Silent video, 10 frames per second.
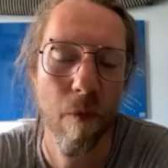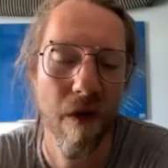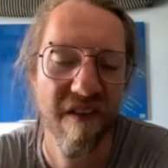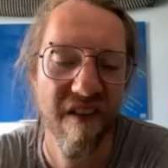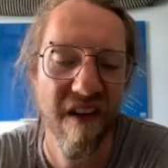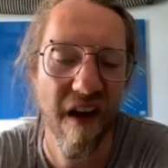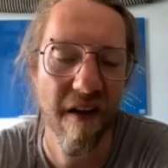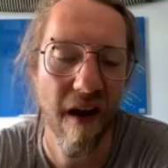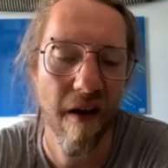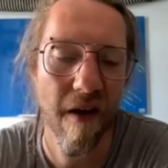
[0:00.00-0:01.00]
when I say
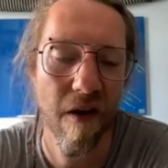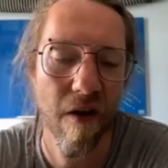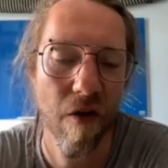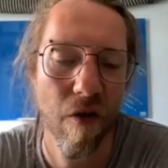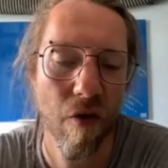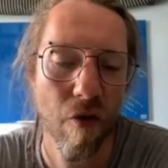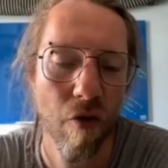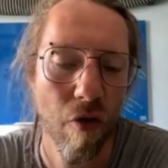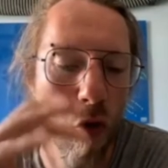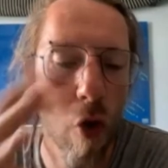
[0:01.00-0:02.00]
I
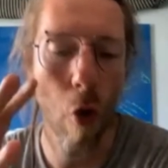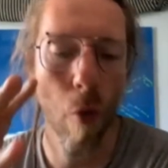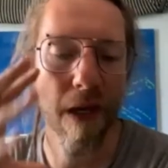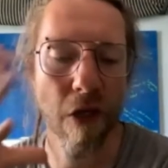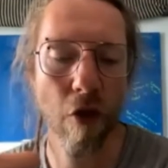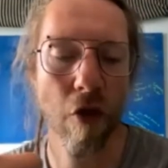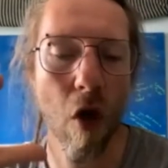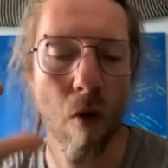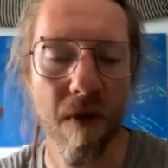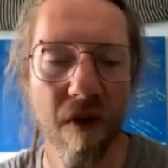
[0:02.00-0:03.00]
knowing, you
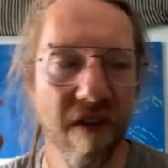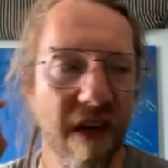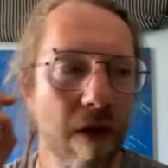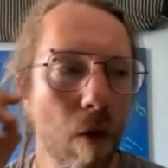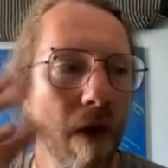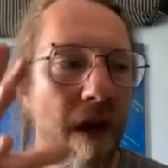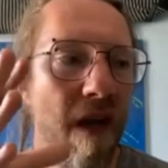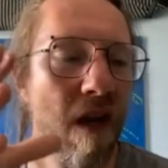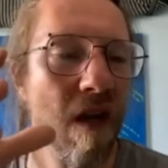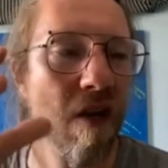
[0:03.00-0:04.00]
know, because in a
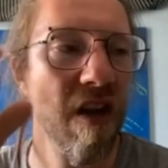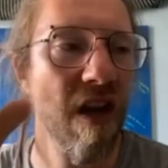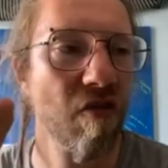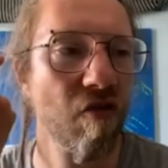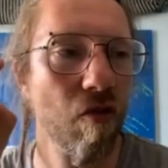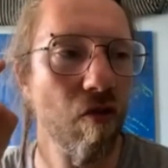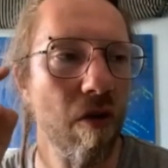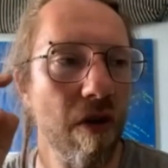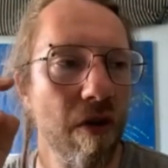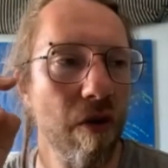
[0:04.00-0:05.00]
way, yeah,
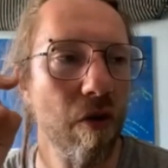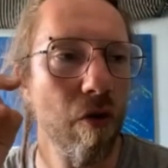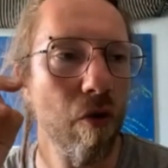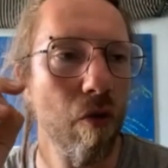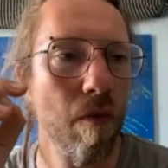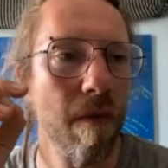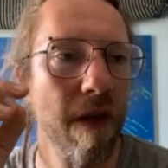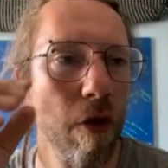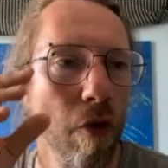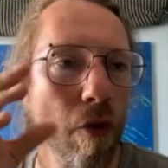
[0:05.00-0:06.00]
sure, you
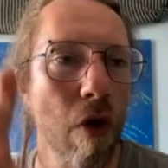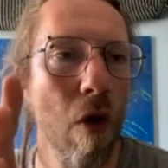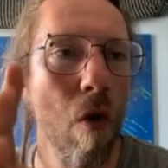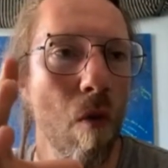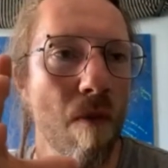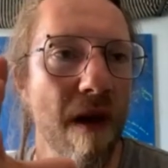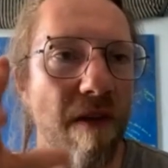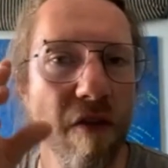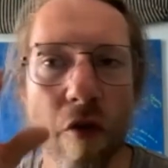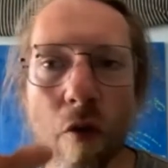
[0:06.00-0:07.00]
know
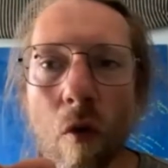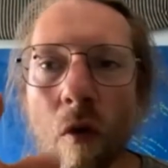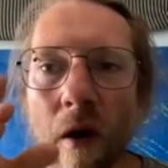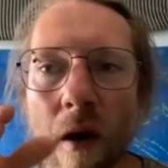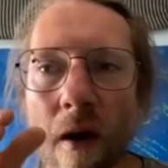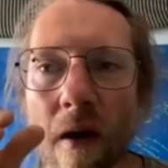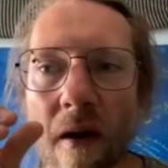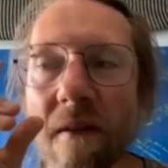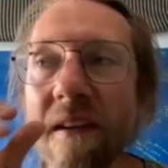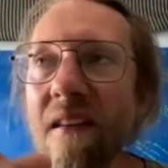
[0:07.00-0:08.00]
that you're,
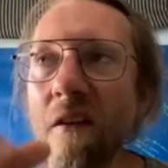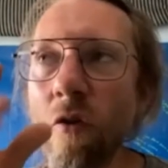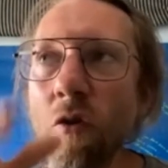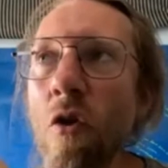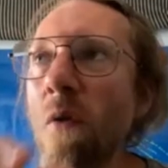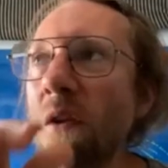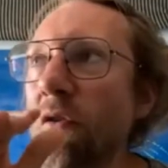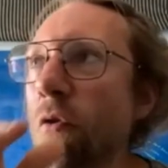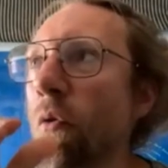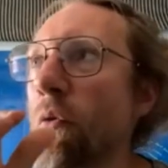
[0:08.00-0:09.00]
I mean, you know
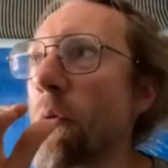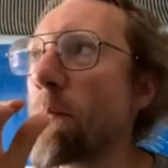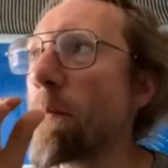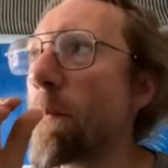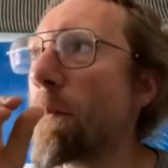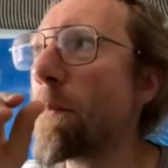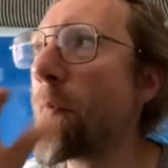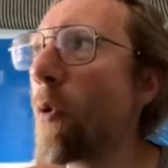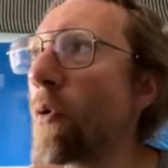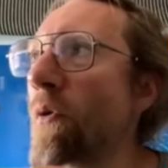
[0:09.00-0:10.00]
that you're the
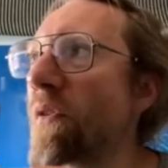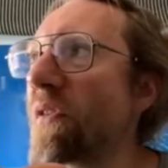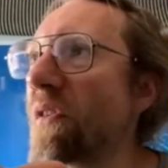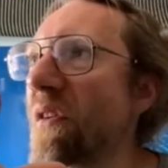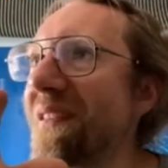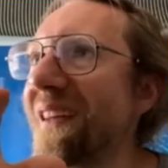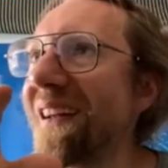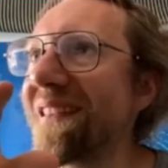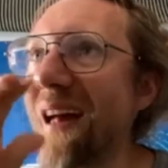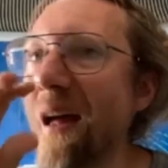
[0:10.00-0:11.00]
point
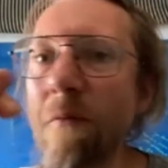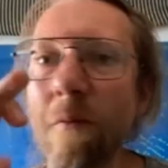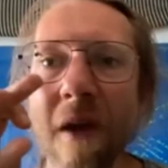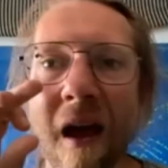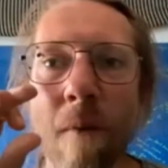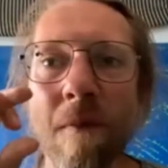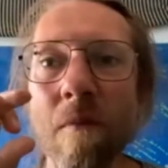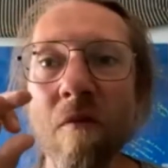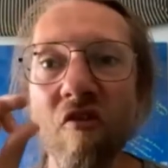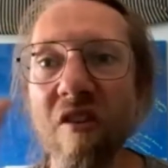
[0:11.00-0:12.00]
that helped
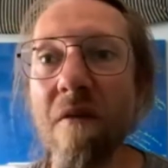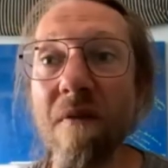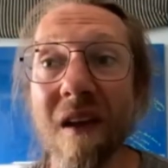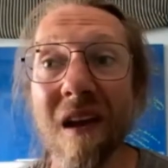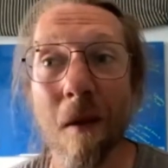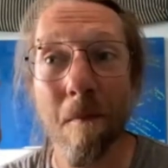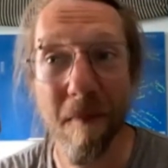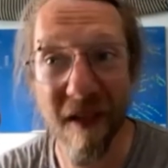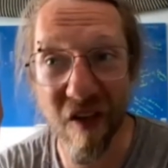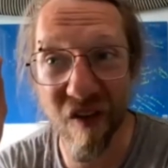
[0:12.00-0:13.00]
him shift,
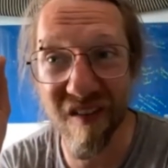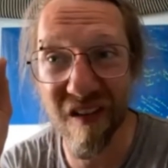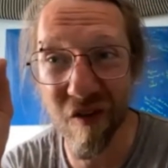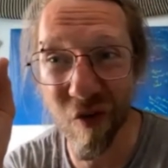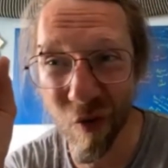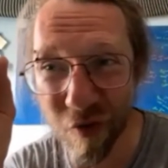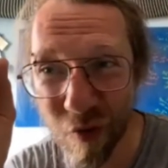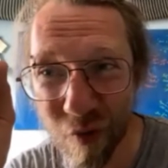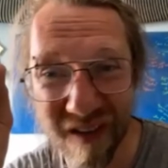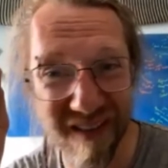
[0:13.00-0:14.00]
because he told
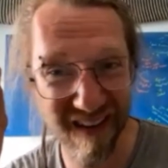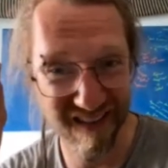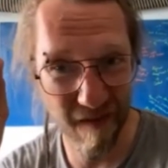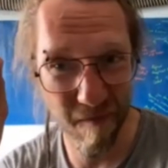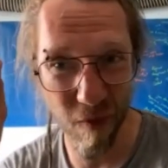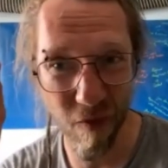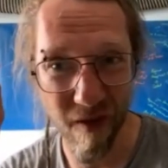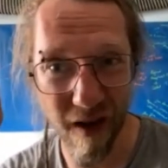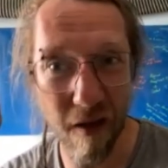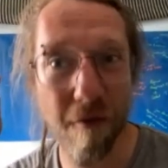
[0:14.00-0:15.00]
you. It's as simple.
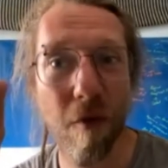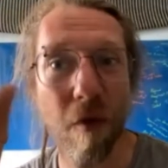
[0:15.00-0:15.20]
And of